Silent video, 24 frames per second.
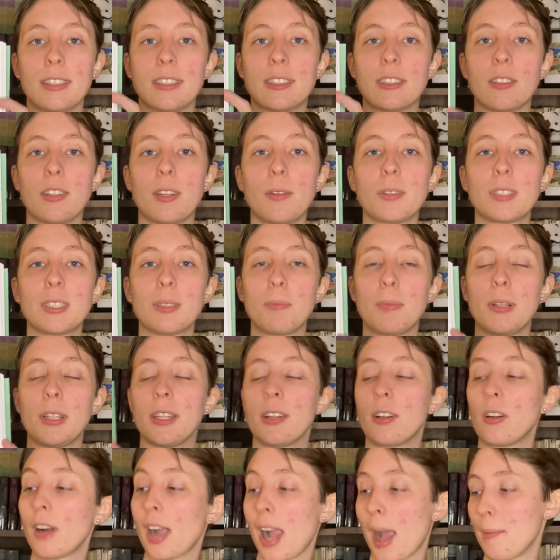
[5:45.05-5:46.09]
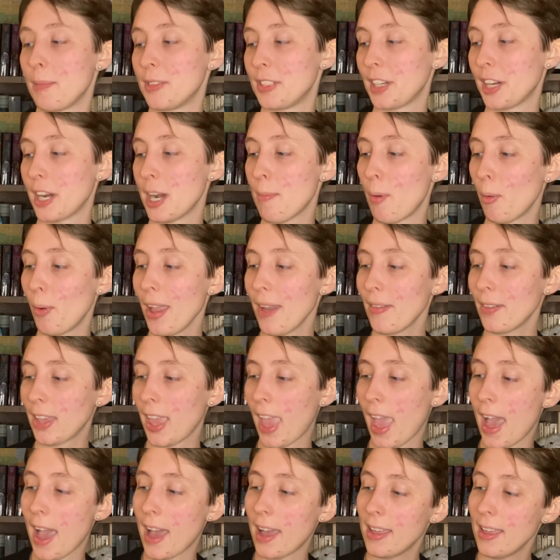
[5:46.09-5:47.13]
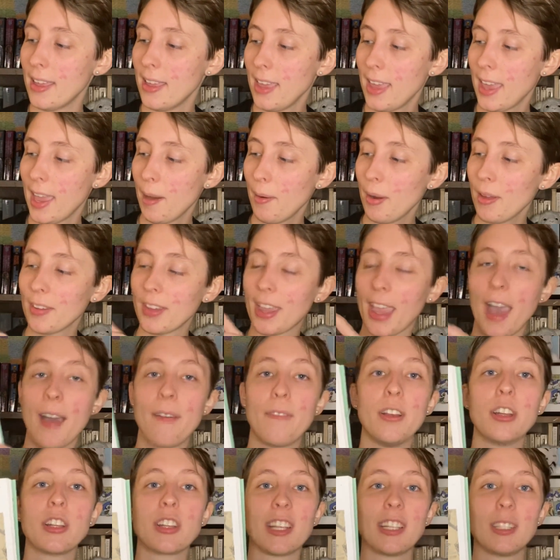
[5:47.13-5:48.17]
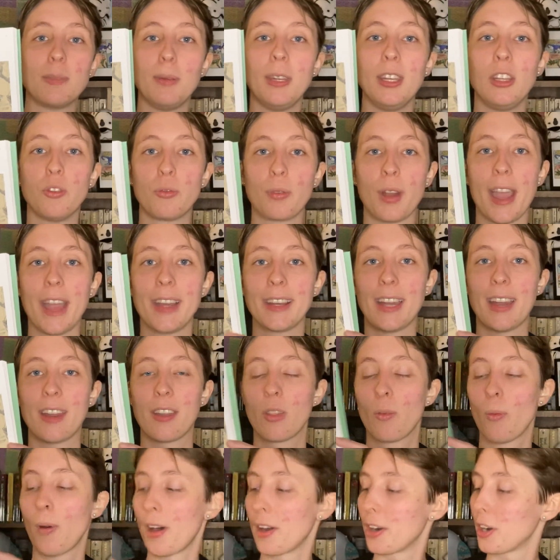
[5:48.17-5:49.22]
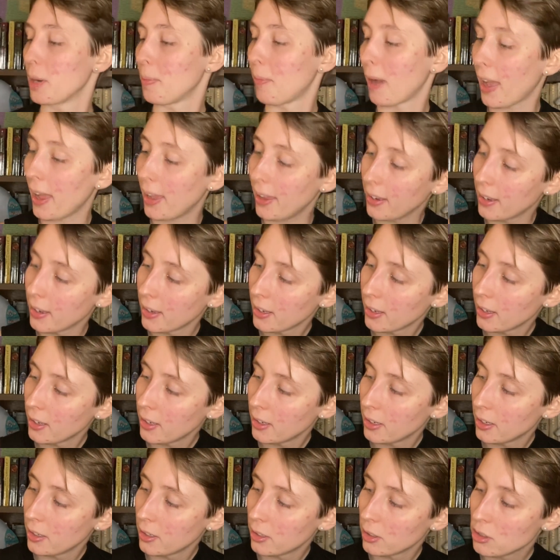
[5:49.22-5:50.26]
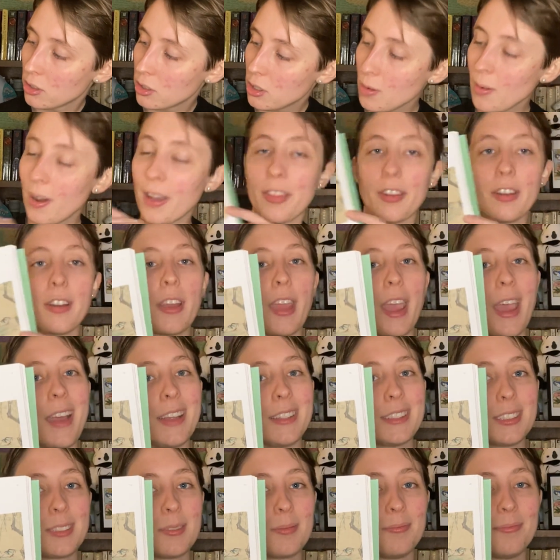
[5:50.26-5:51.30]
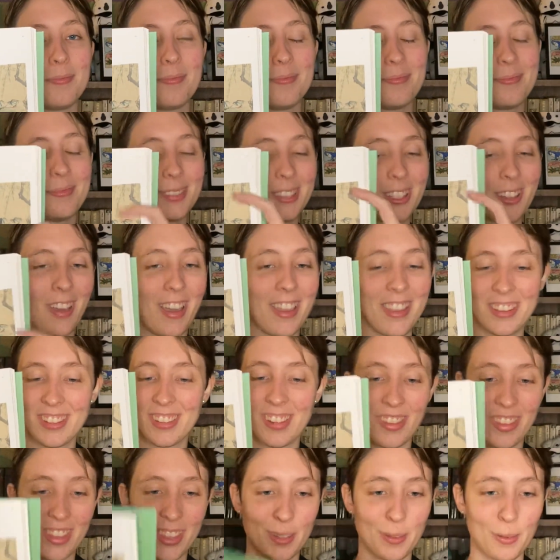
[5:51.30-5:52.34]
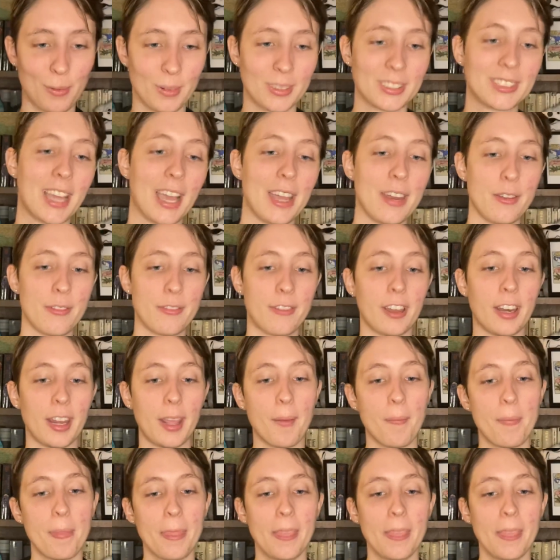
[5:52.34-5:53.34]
So there was some political commentary, but we have a cat, we have a catfish that's being dragged out of the water by two other cats. So I just thought this one was kind of funny.